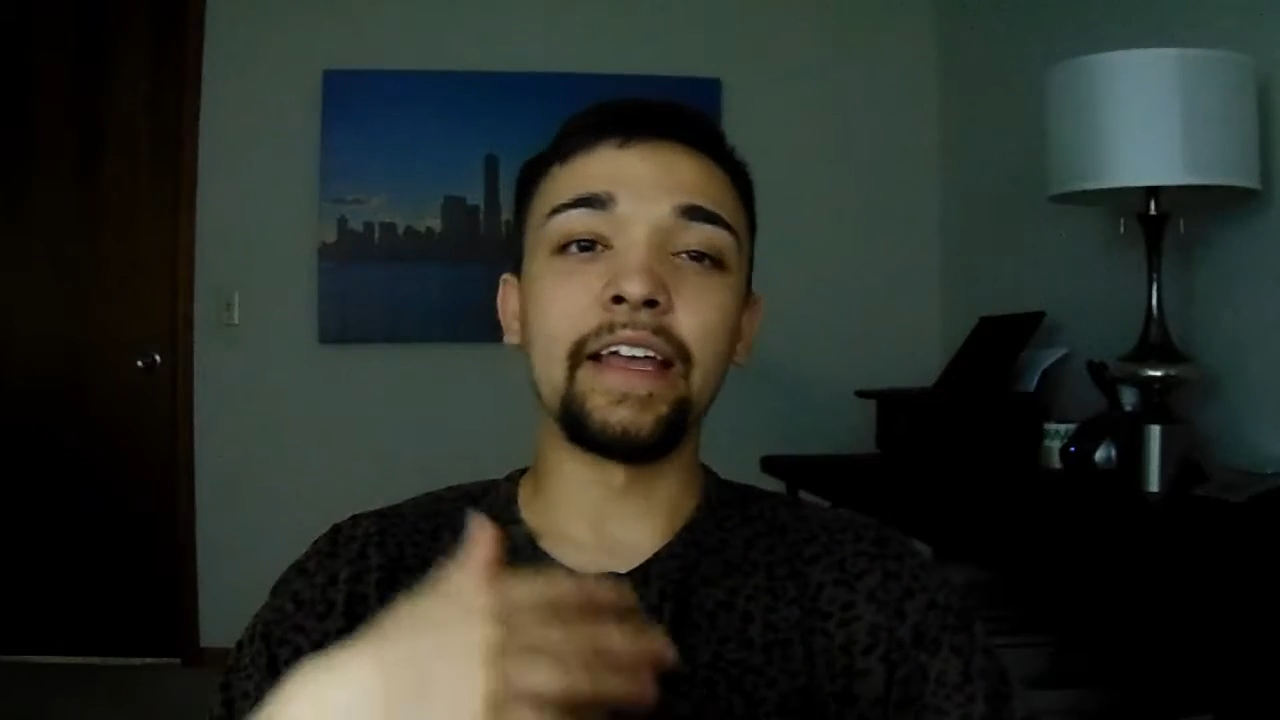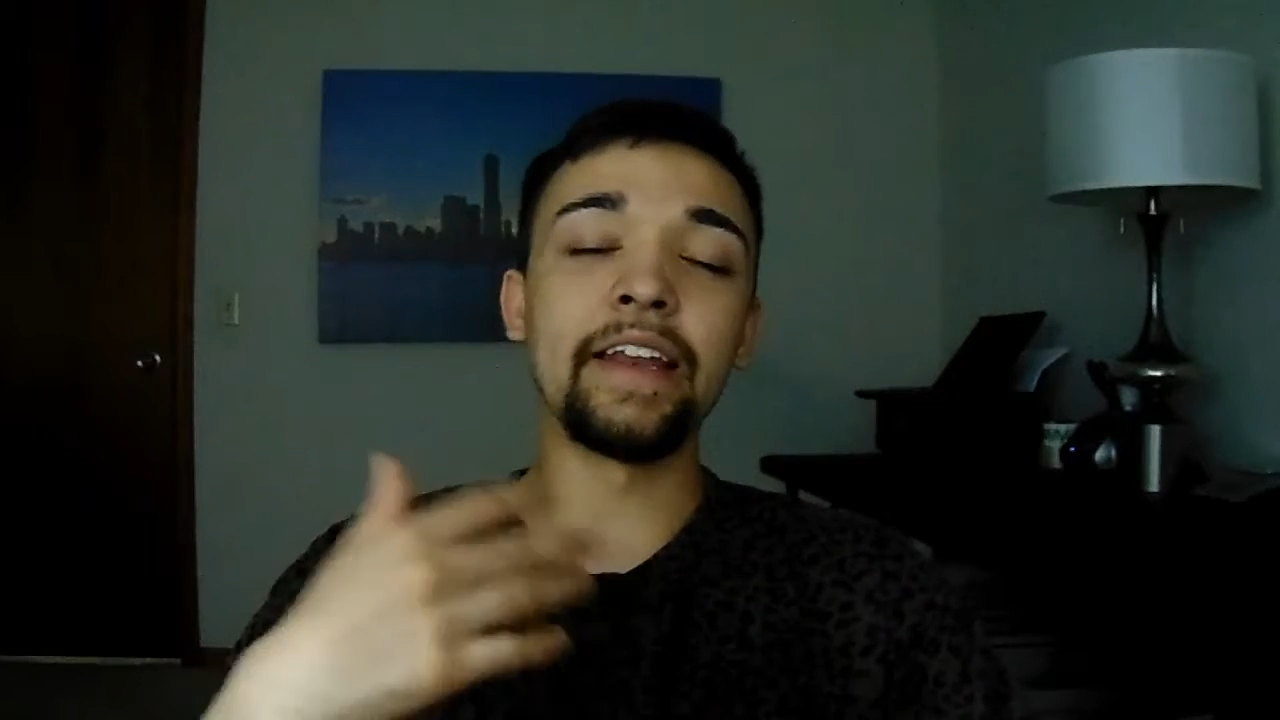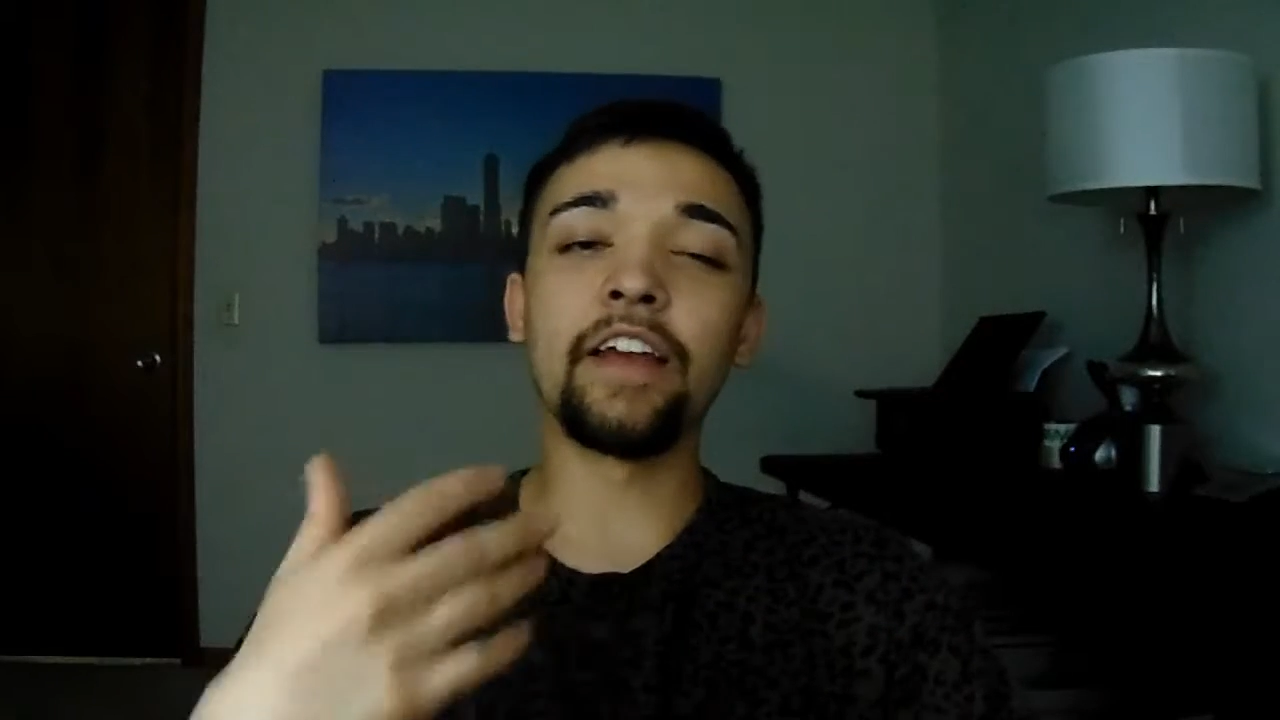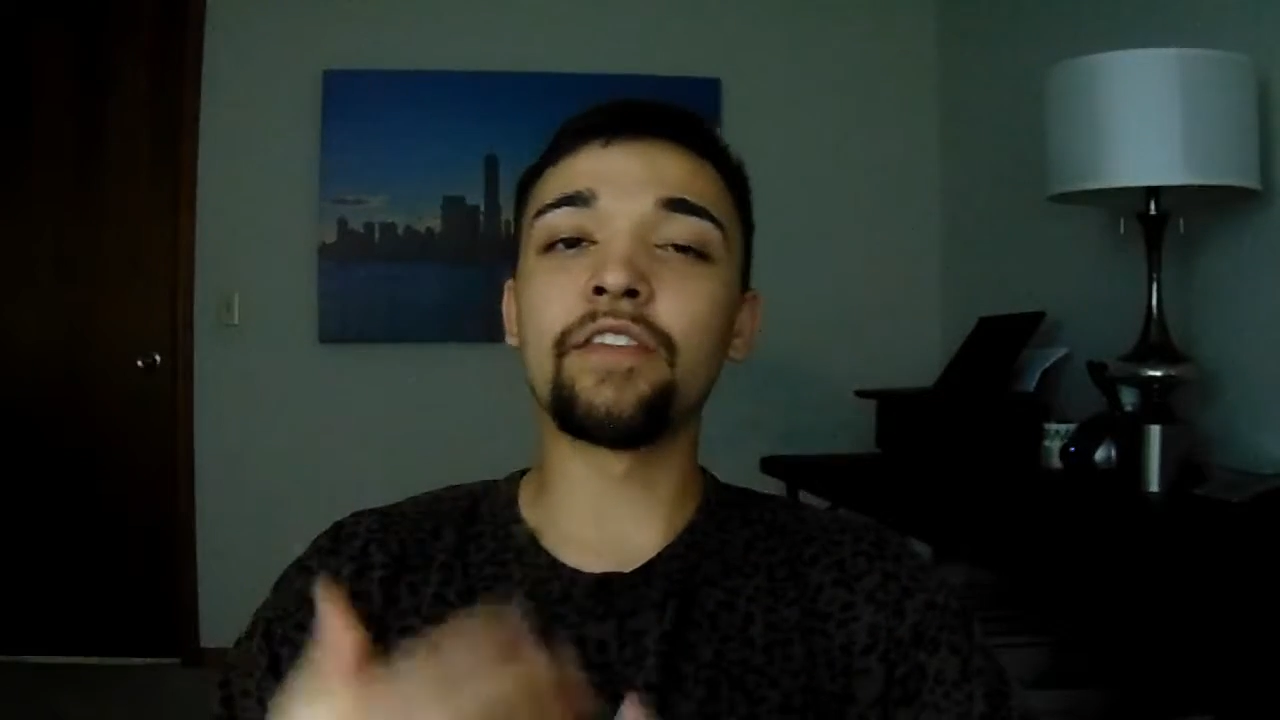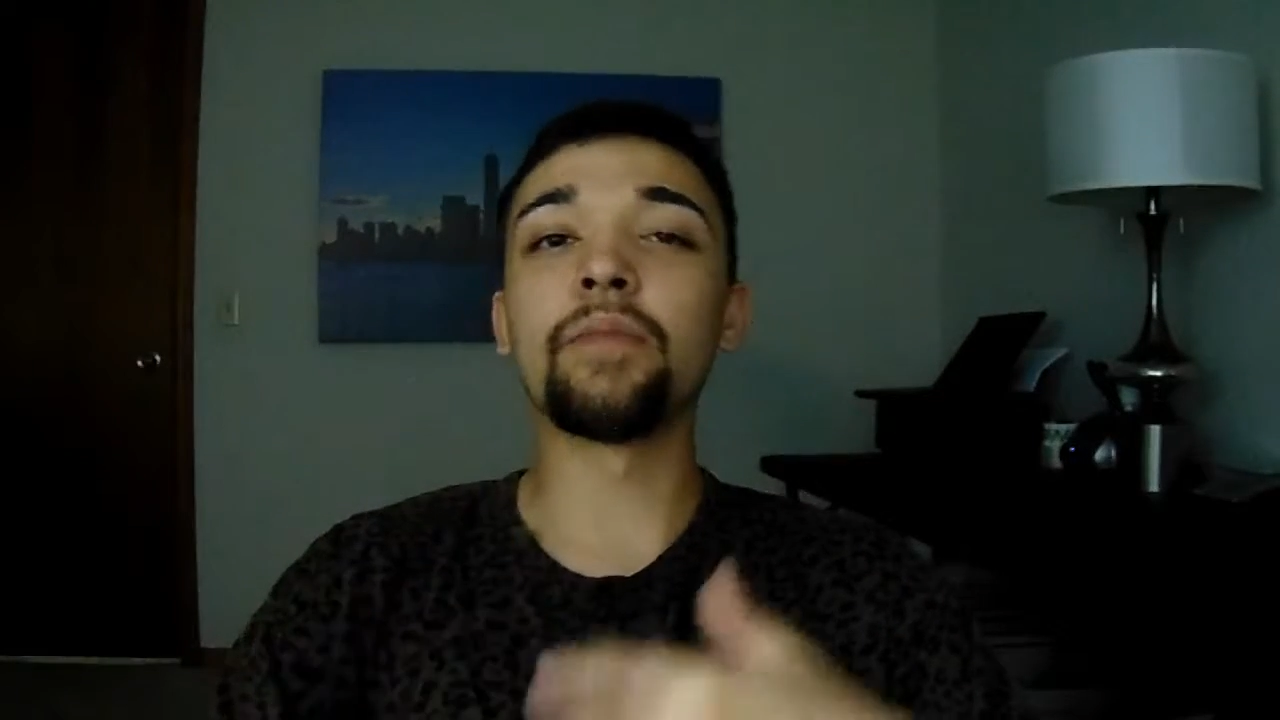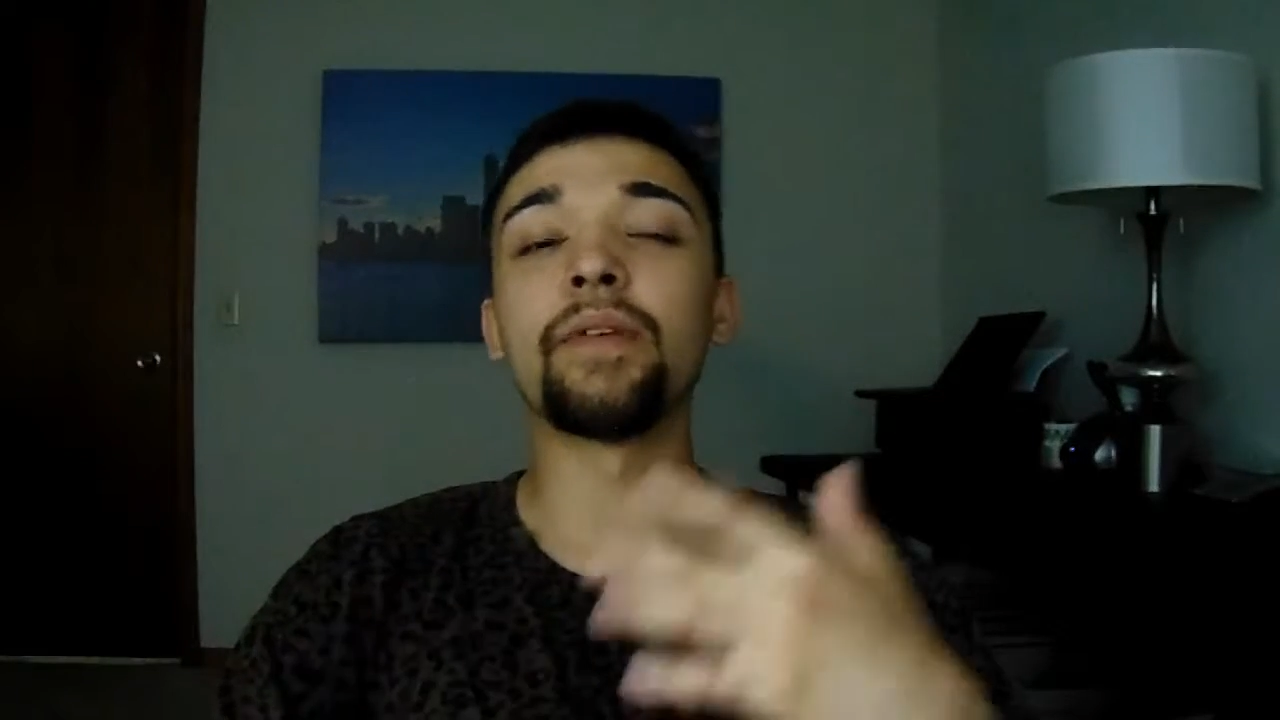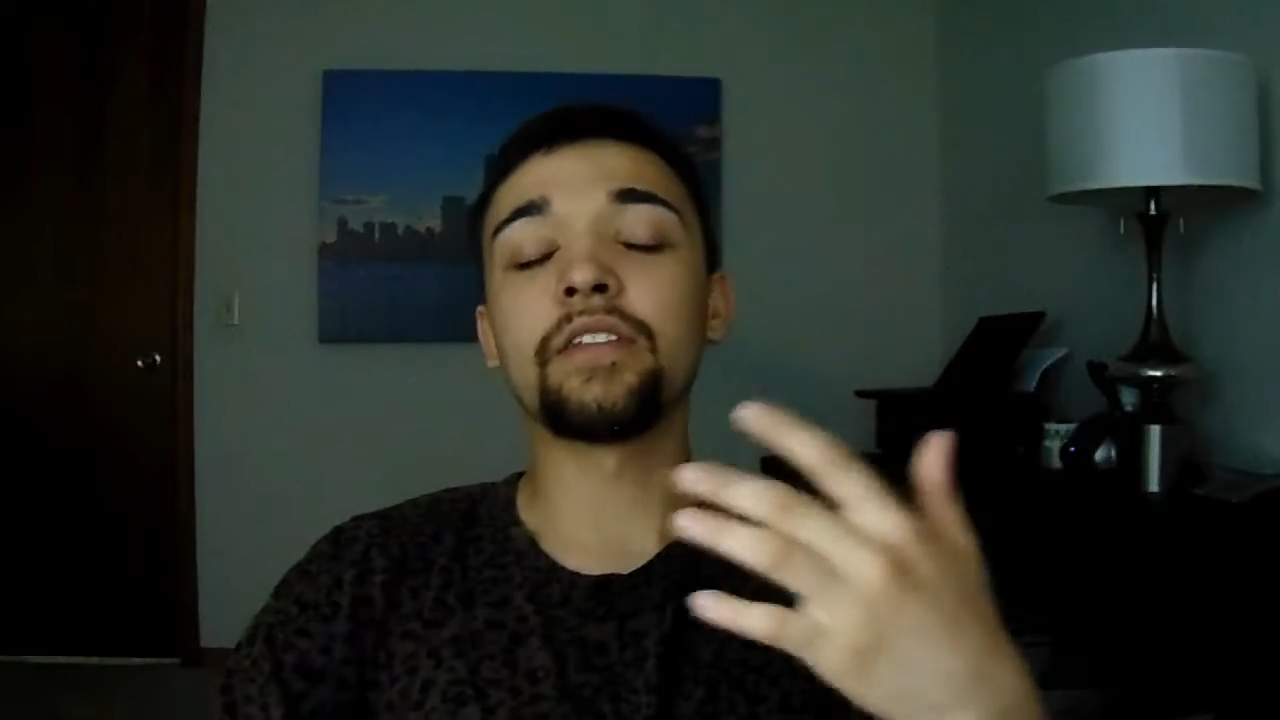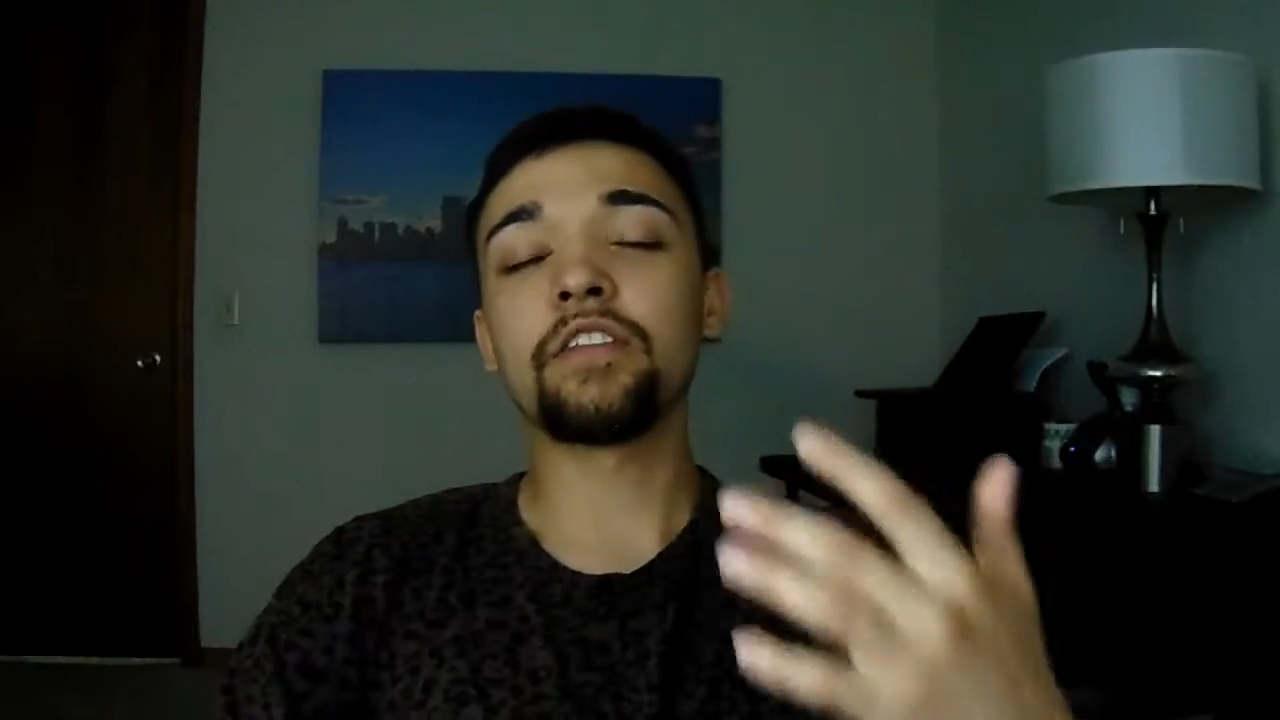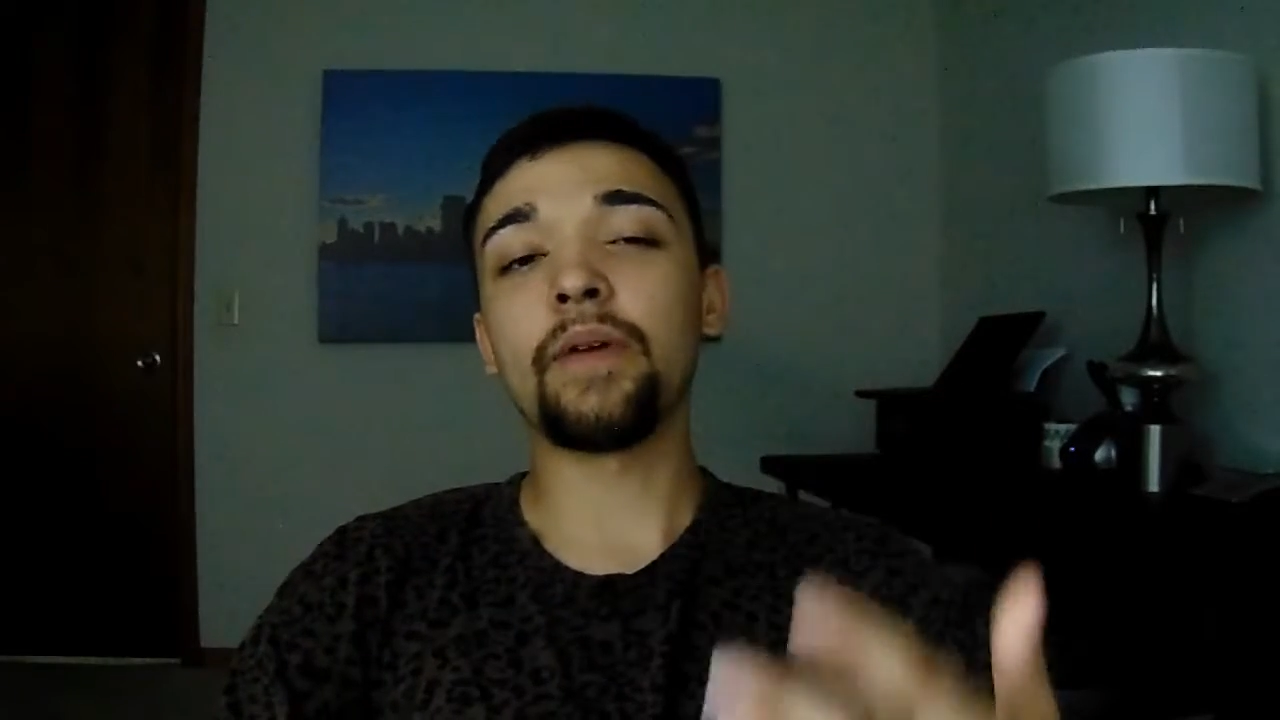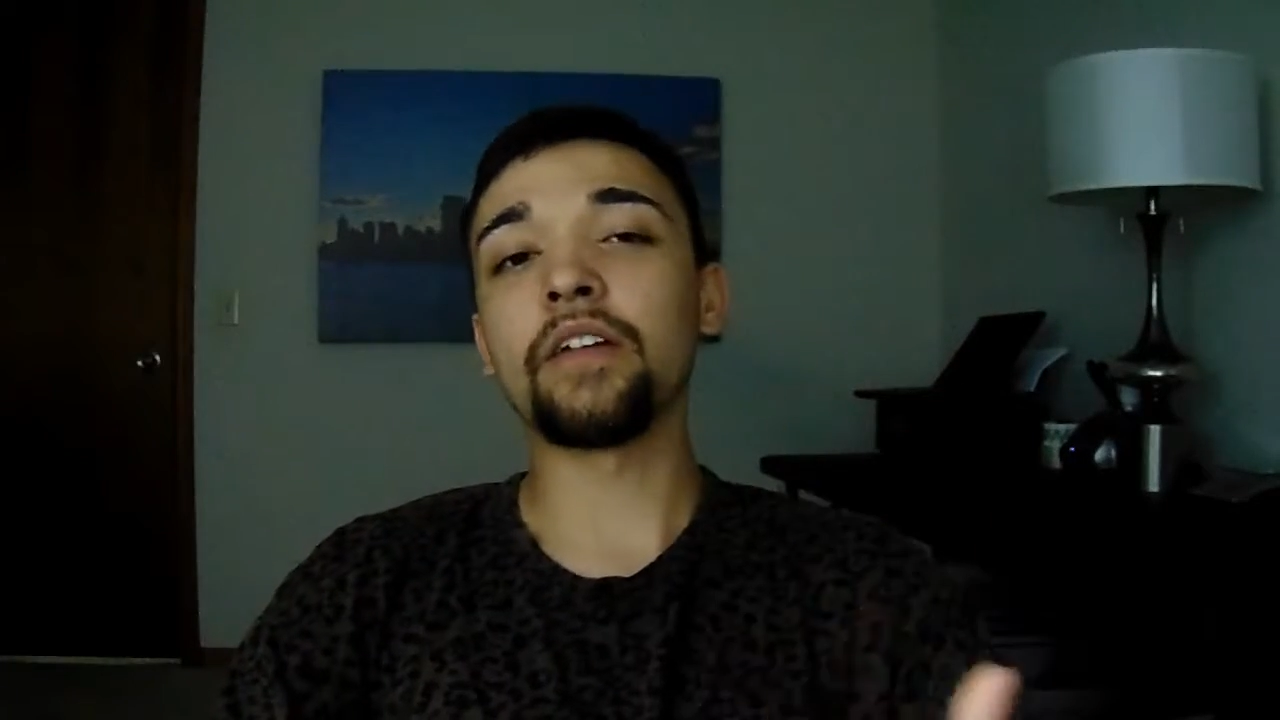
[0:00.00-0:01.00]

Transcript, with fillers: Any of the business